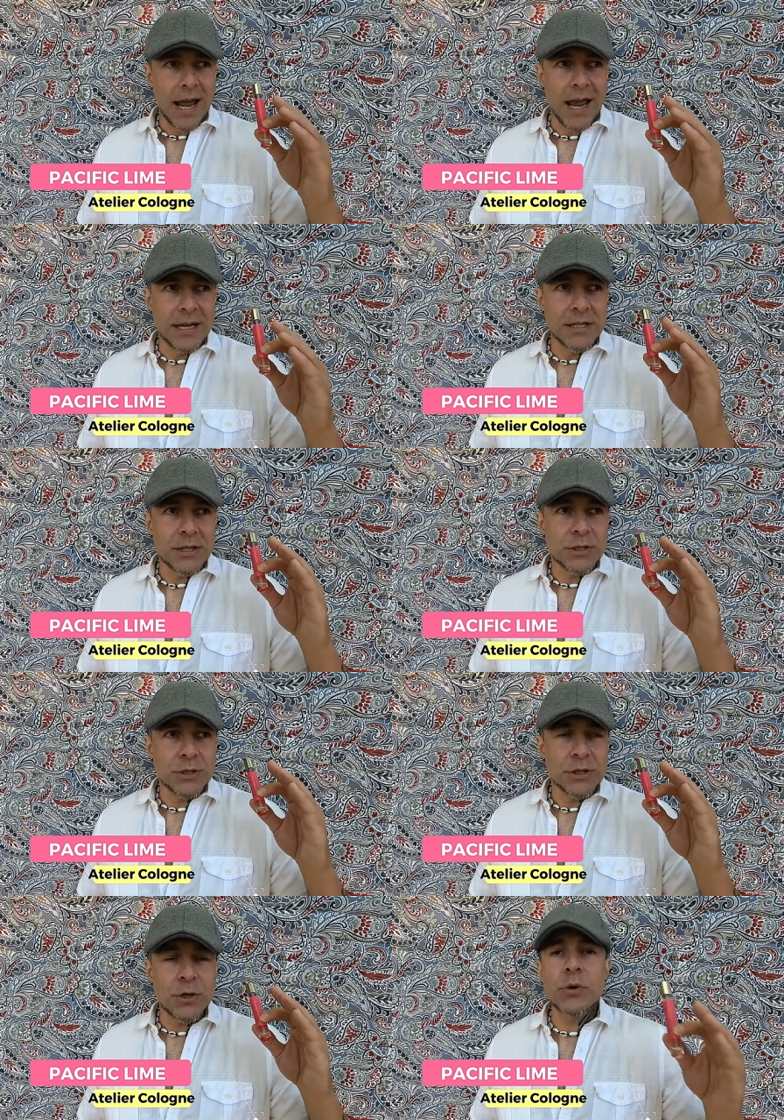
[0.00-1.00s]
and
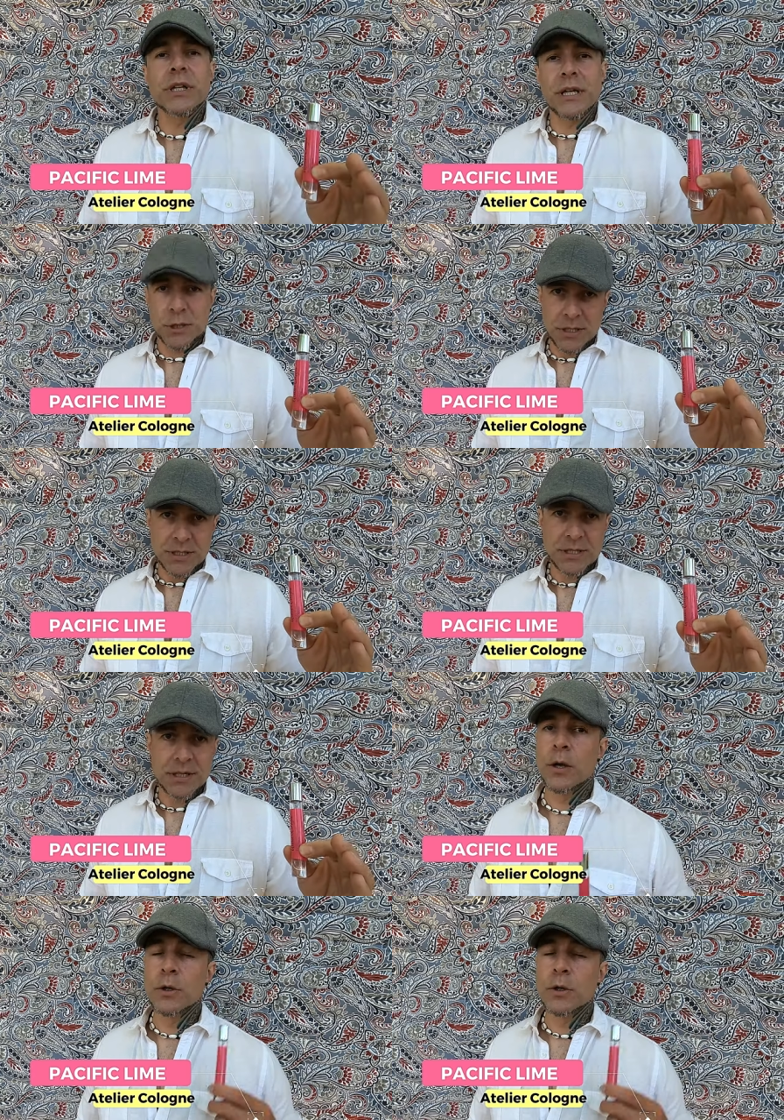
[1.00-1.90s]
so delicious.